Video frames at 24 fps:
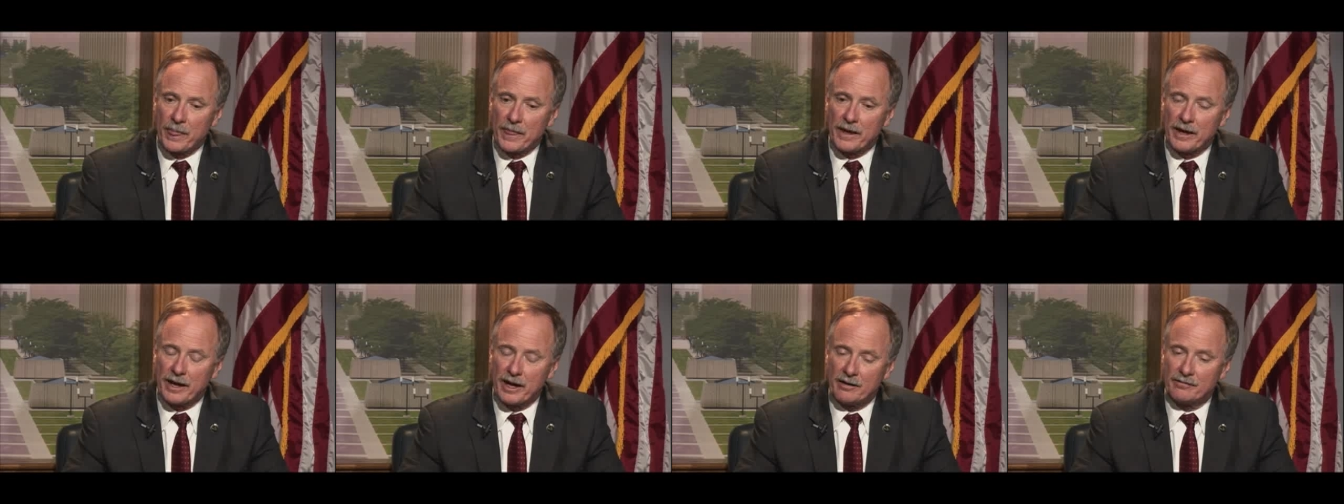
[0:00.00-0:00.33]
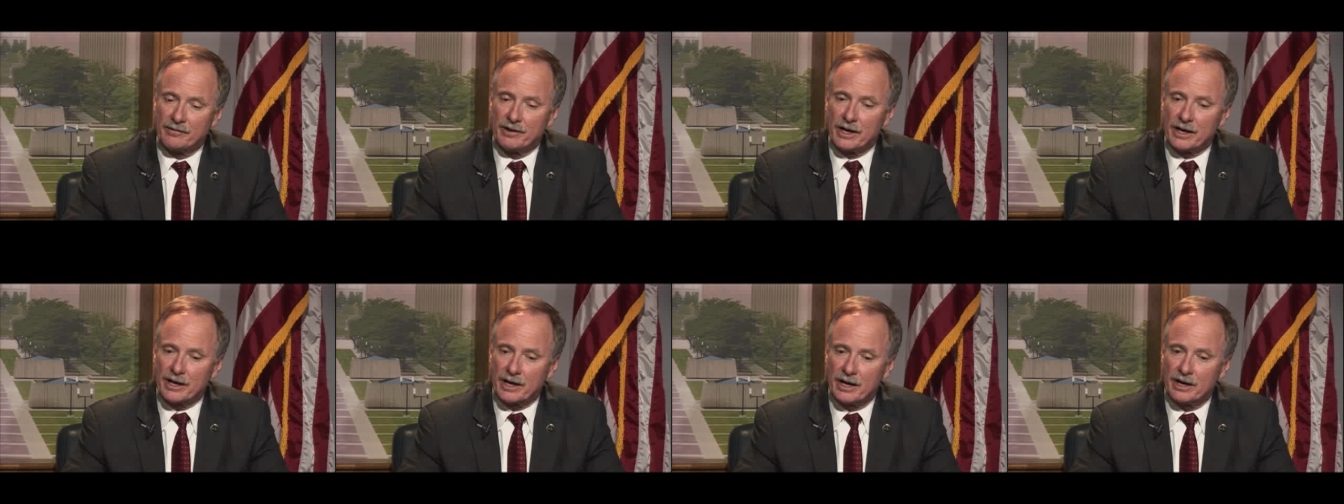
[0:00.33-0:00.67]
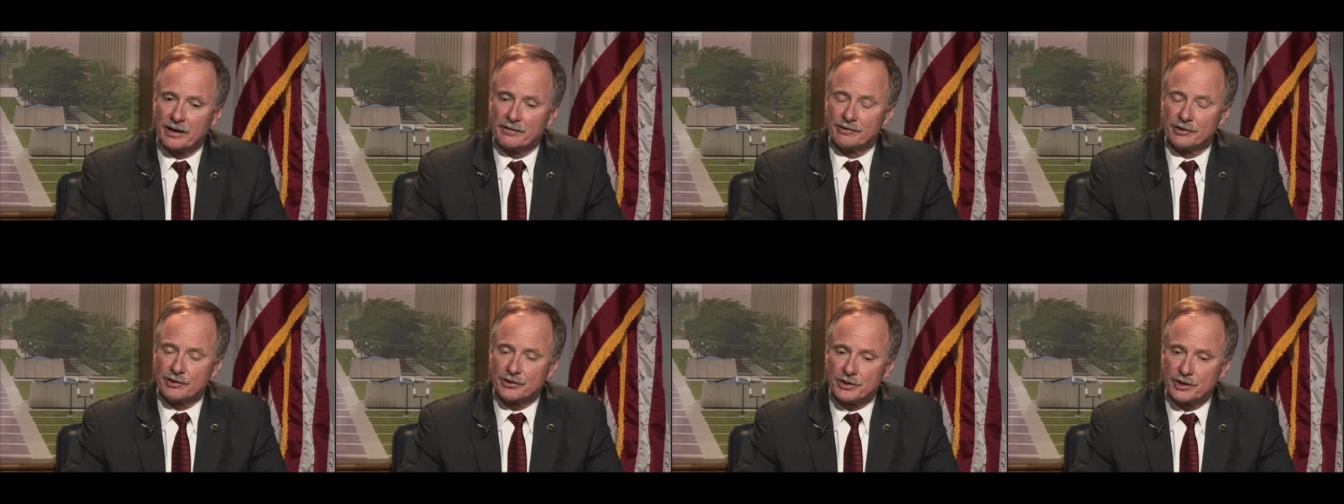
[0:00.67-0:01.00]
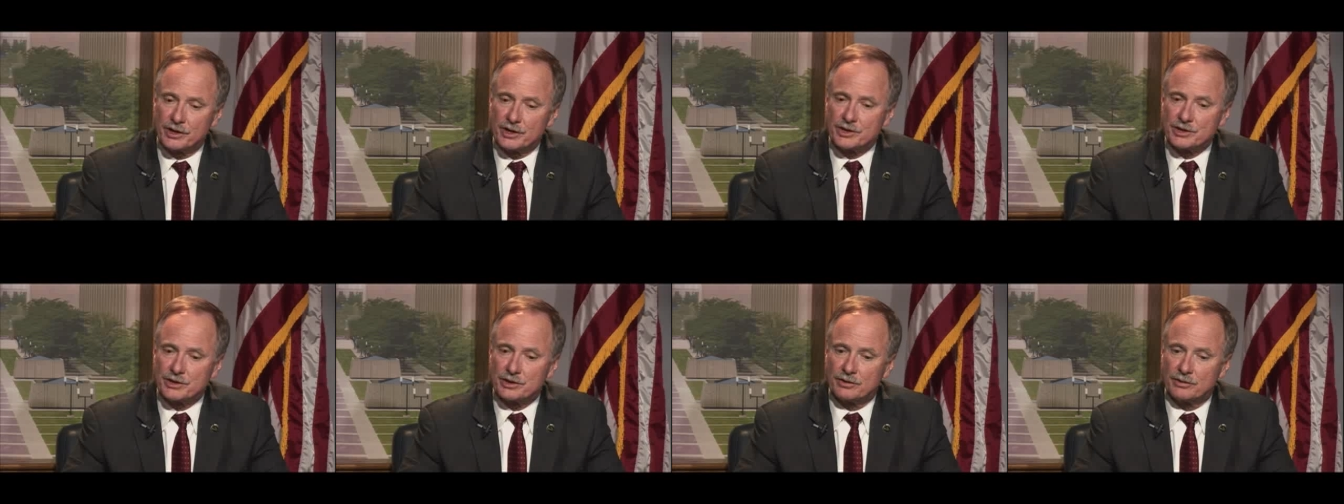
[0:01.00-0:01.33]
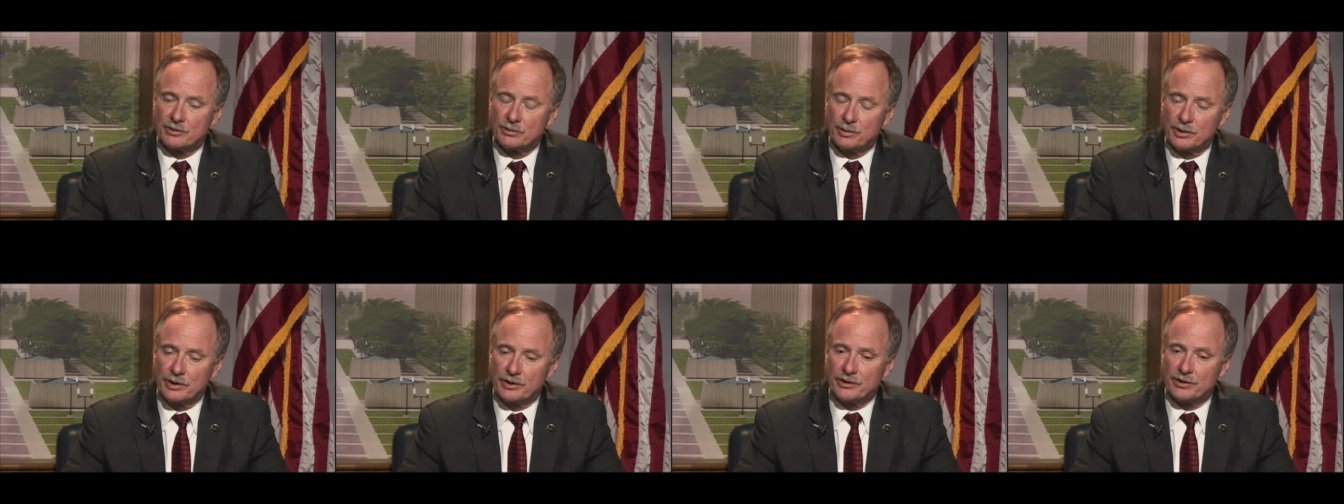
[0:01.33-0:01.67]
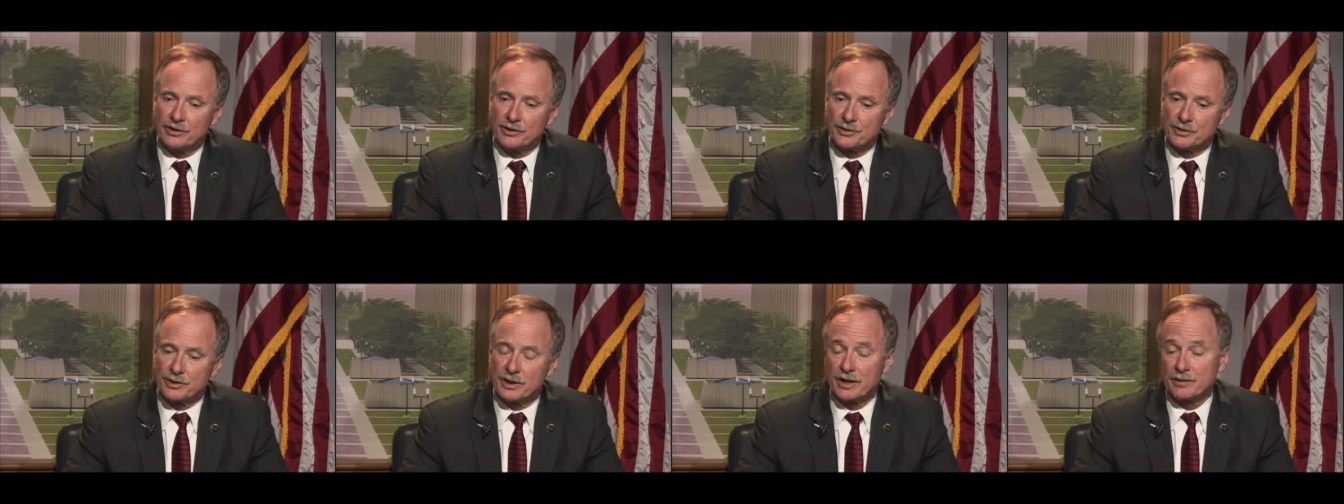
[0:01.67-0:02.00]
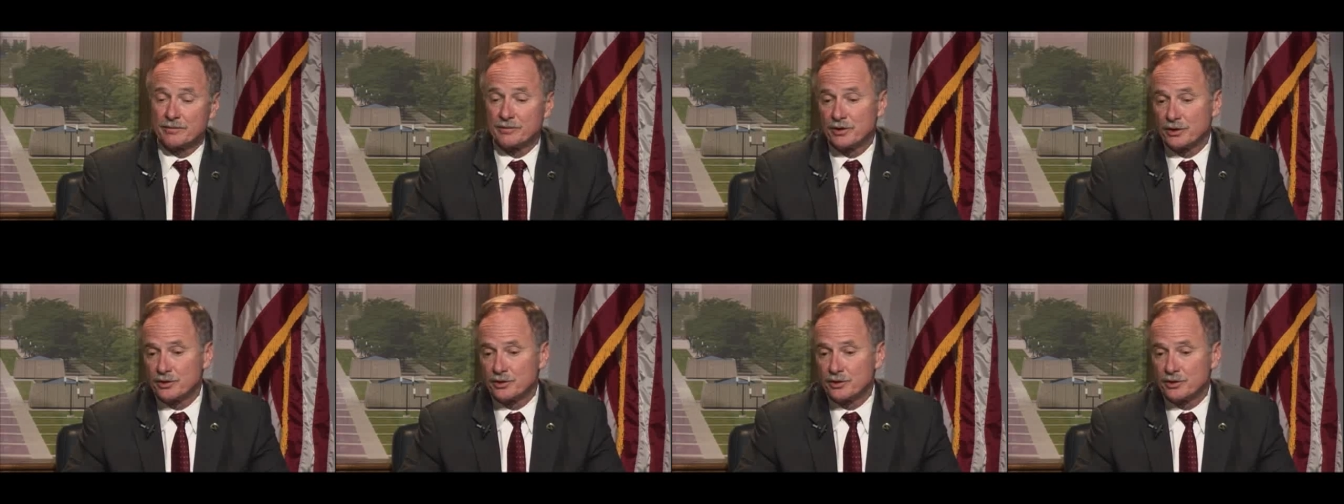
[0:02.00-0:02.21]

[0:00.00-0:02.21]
have that conversation with the tribes.